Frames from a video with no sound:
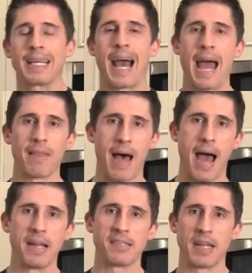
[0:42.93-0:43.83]

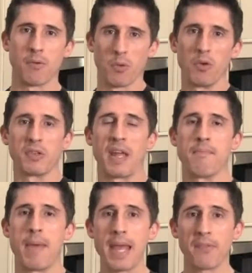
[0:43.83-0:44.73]
guidelines and rules
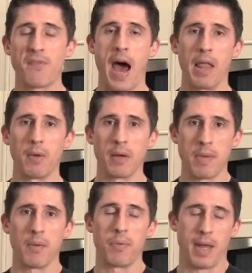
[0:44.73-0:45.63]
that make following a
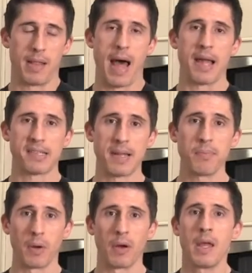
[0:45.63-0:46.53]
meal plan a lot
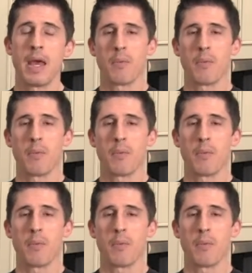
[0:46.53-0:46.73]
simpler.